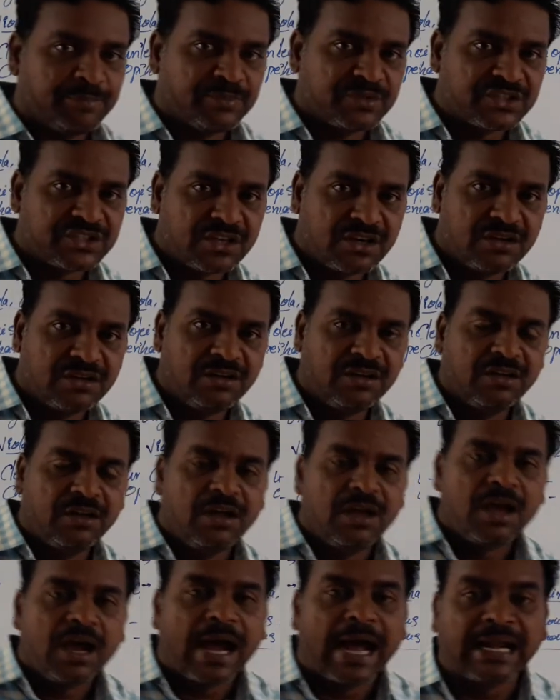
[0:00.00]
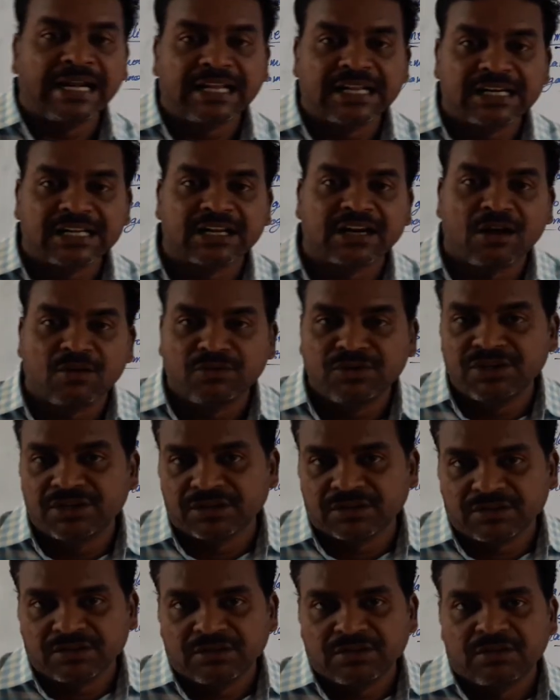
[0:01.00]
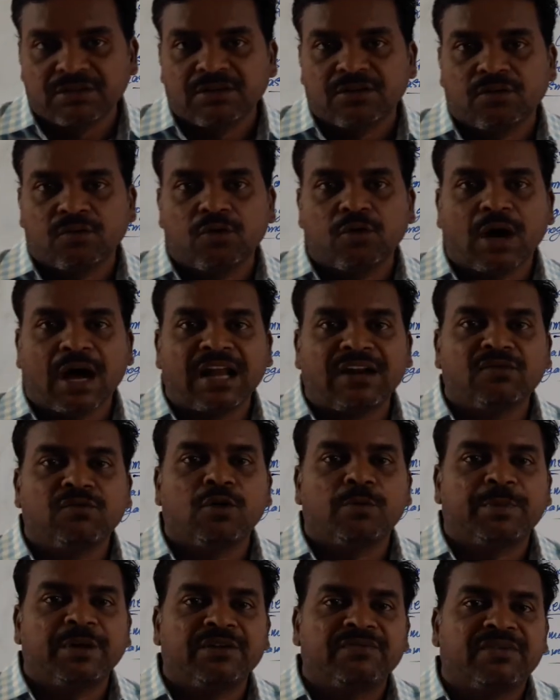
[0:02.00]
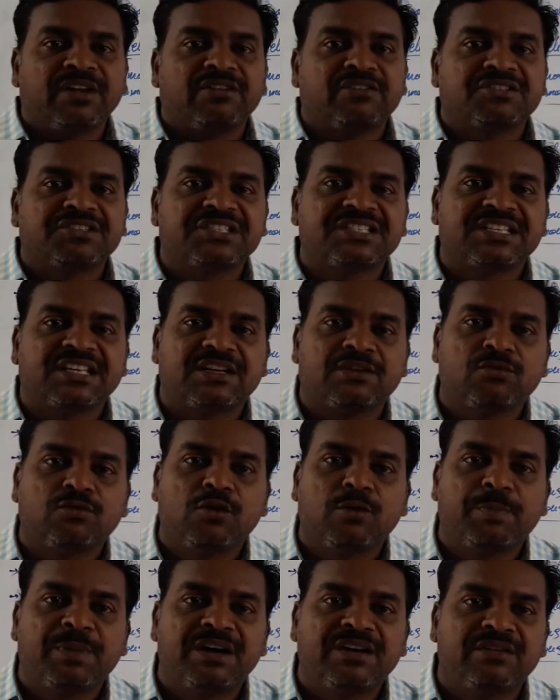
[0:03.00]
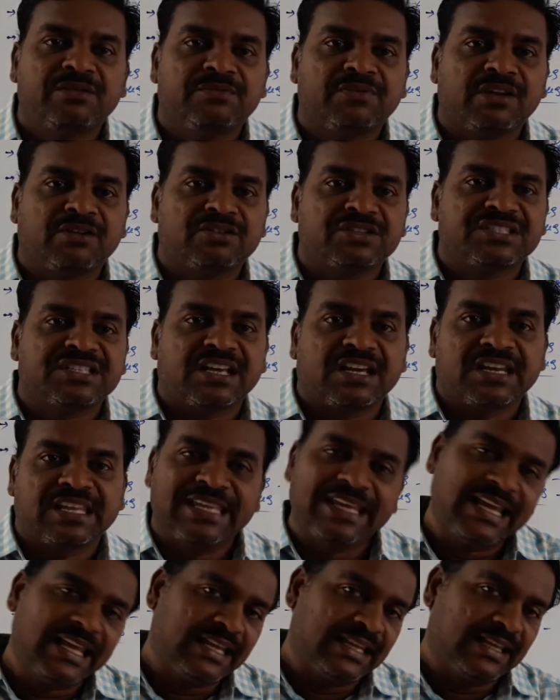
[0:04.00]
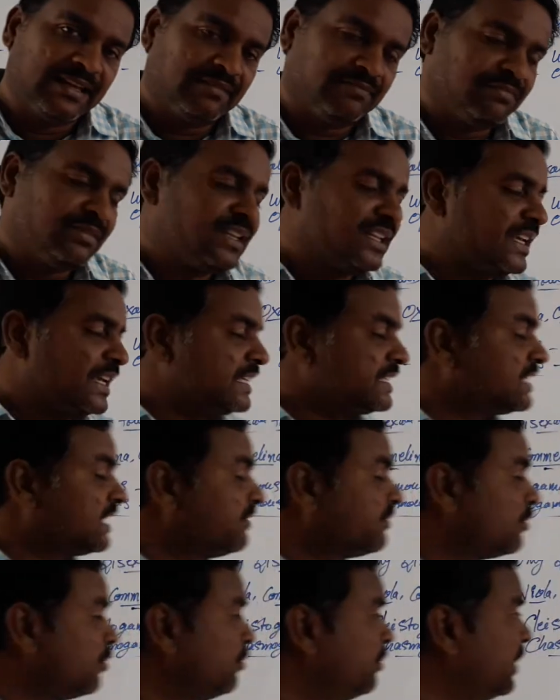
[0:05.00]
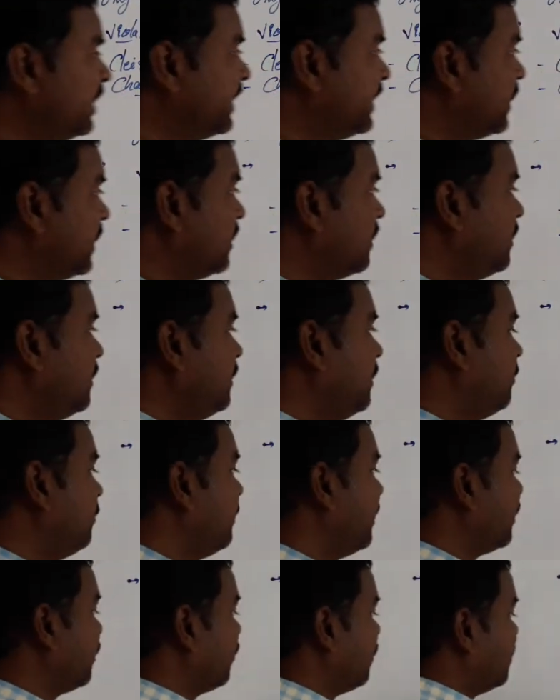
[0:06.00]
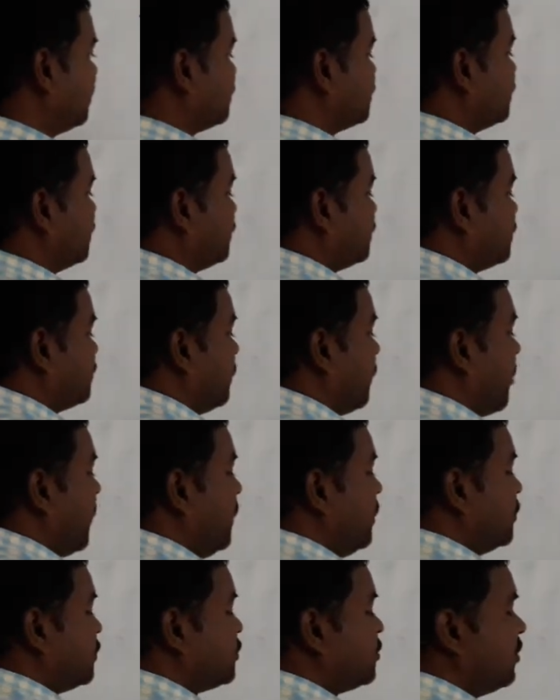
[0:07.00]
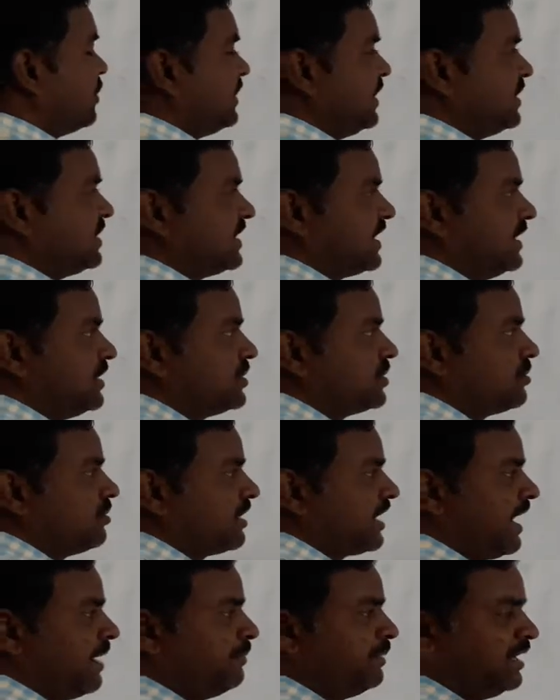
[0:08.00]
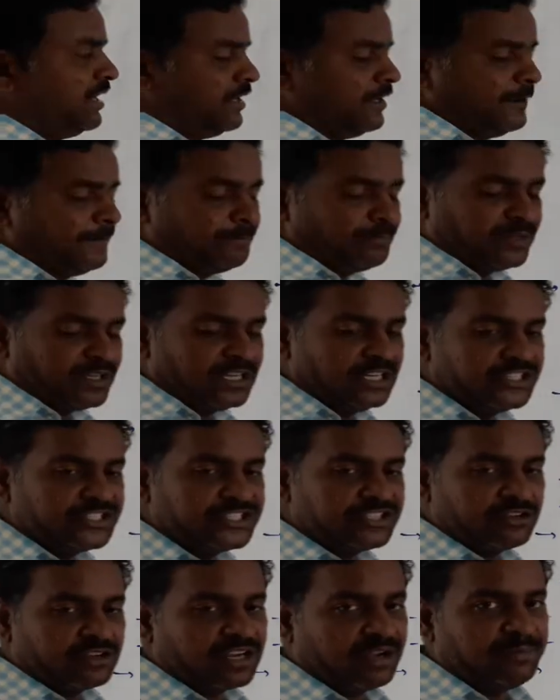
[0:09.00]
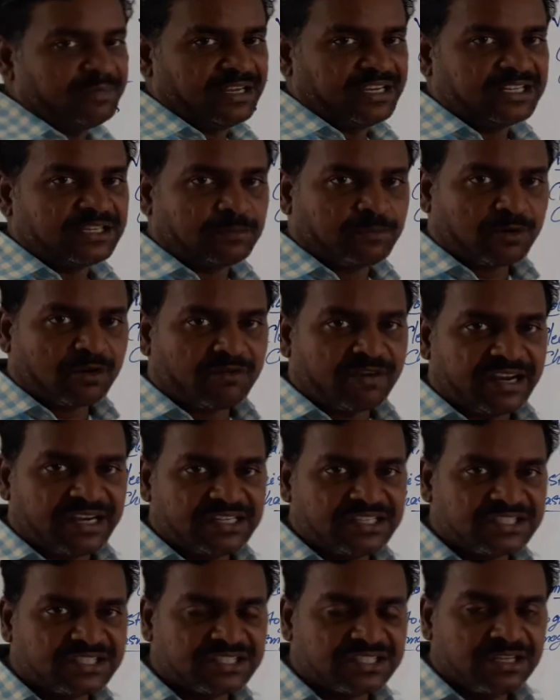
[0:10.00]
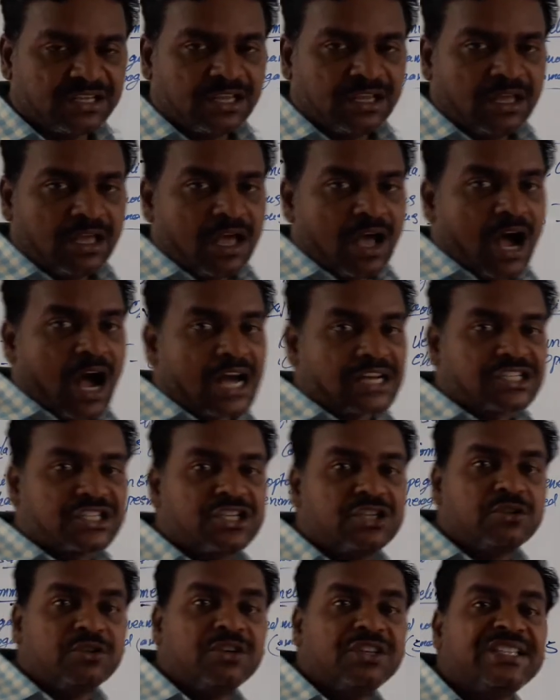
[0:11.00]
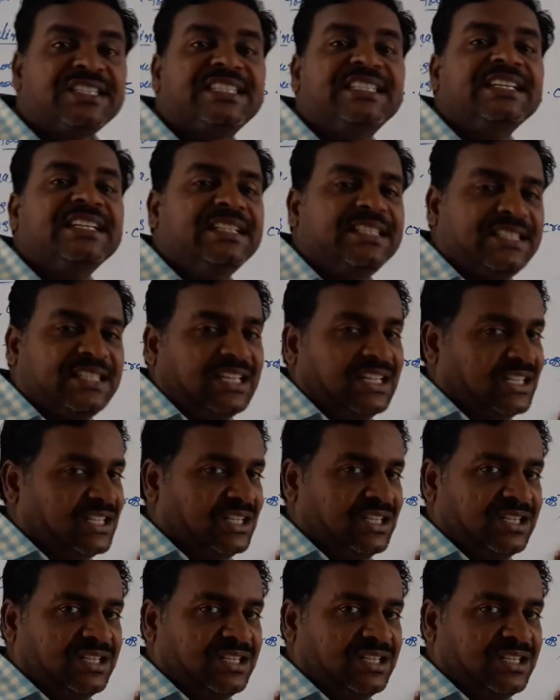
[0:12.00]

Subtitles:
So, underground unopened flowers and opened flowers are airy in case of commelina bengalensis. So, this clistogamy it provides assured seed set